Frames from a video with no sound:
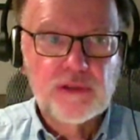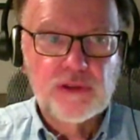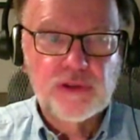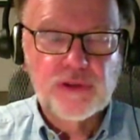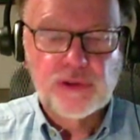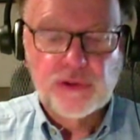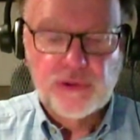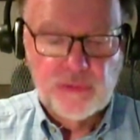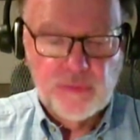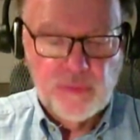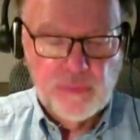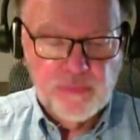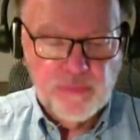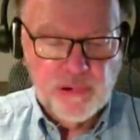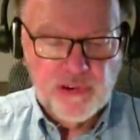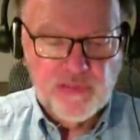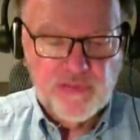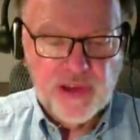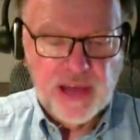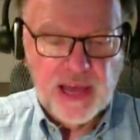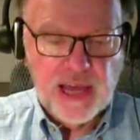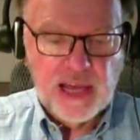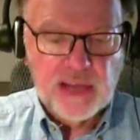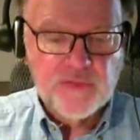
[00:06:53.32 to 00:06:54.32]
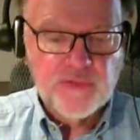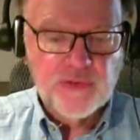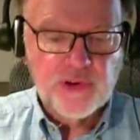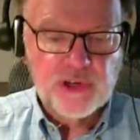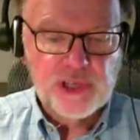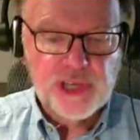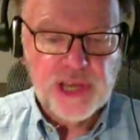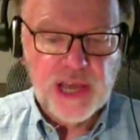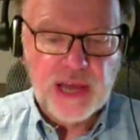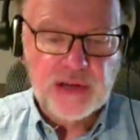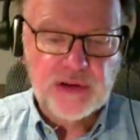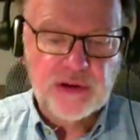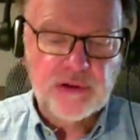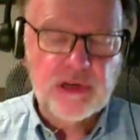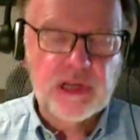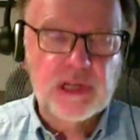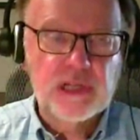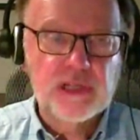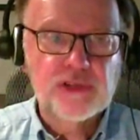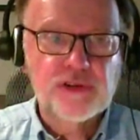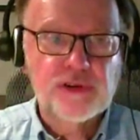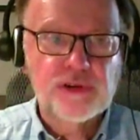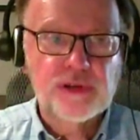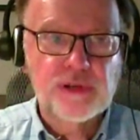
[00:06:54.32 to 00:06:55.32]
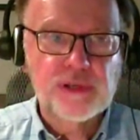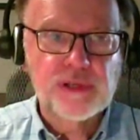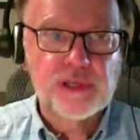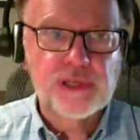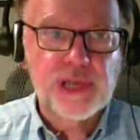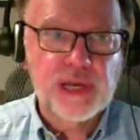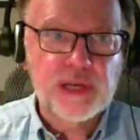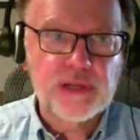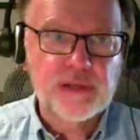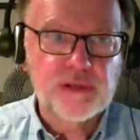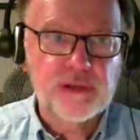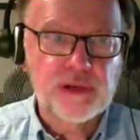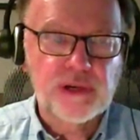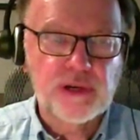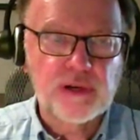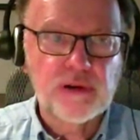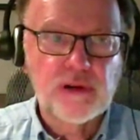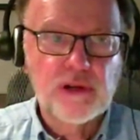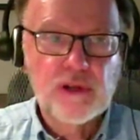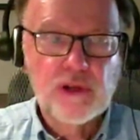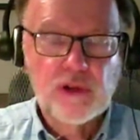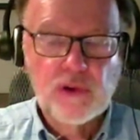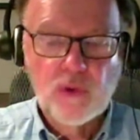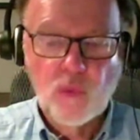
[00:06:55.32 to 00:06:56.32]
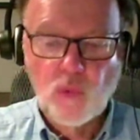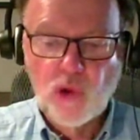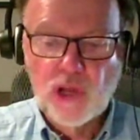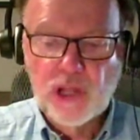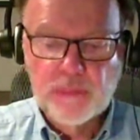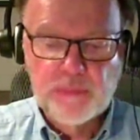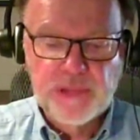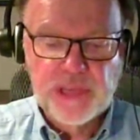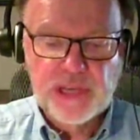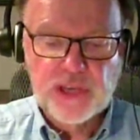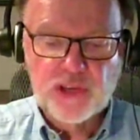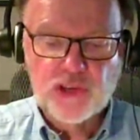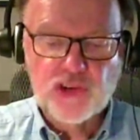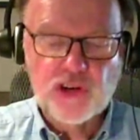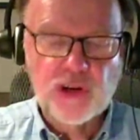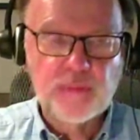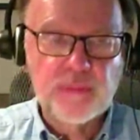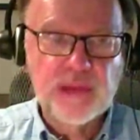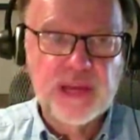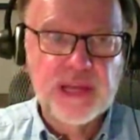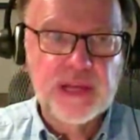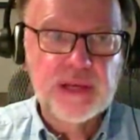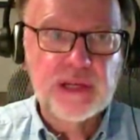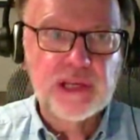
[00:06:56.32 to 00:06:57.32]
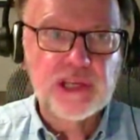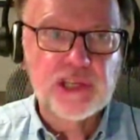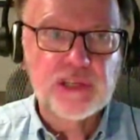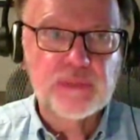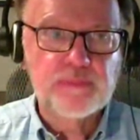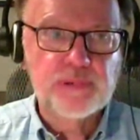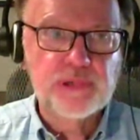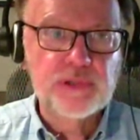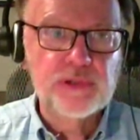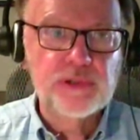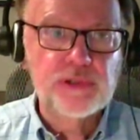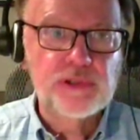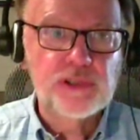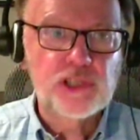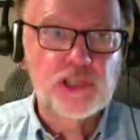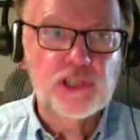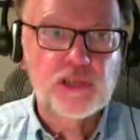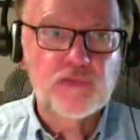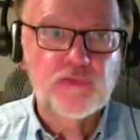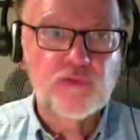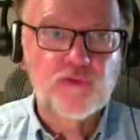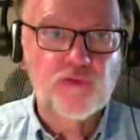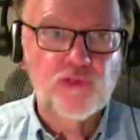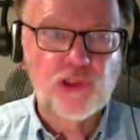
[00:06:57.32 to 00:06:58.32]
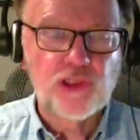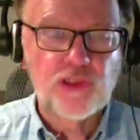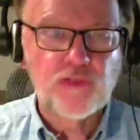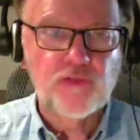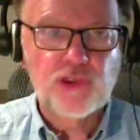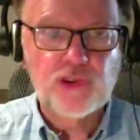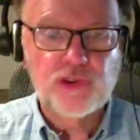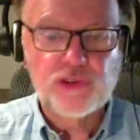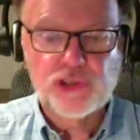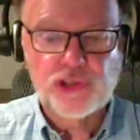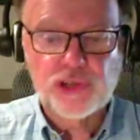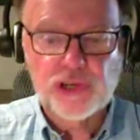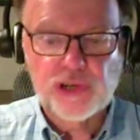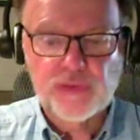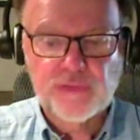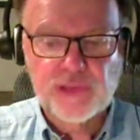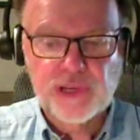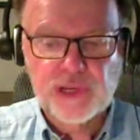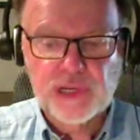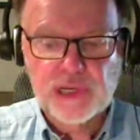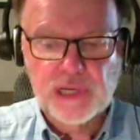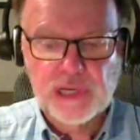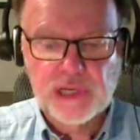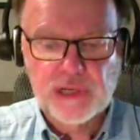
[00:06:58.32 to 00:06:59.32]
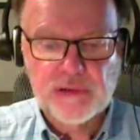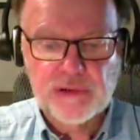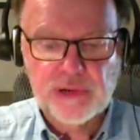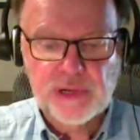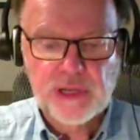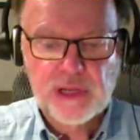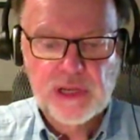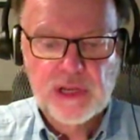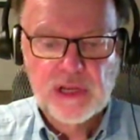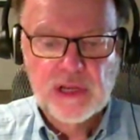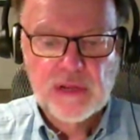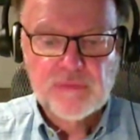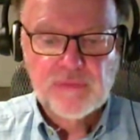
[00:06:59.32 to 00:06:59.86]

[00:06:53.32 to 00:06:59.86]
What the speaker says: to provide for its agricultural sector will be a tremendous boost for the future of the country.